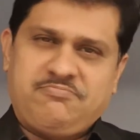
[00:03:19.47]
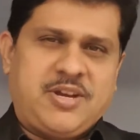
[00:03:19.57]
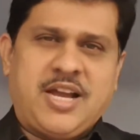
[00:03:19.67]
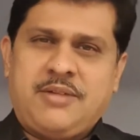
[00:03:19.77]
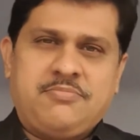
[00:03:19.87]

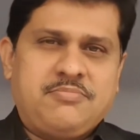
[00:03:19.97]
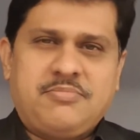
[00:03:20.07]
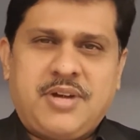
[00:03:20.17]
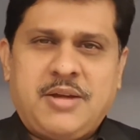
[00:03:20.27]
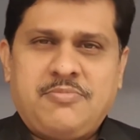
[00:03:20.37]
I'm
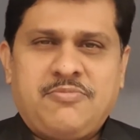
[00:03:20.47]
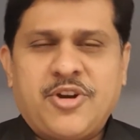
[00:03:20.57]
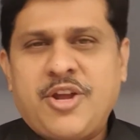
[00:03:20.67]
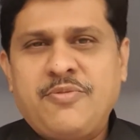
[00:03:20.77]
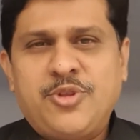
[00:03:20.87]

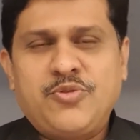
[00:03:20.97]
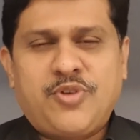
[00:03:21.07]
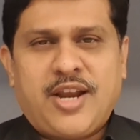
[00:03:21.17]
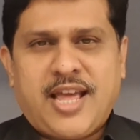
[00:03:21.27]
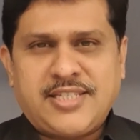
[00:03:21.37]
working with you
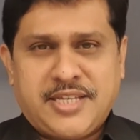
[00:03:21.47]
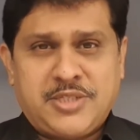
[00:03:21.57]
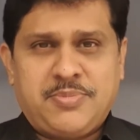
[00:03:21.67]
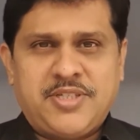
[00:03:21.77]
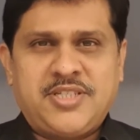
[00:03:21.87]
for last 6
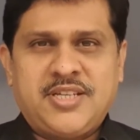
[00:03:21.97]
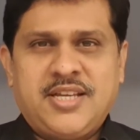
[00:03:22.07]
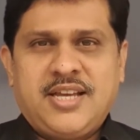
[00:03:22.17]
months,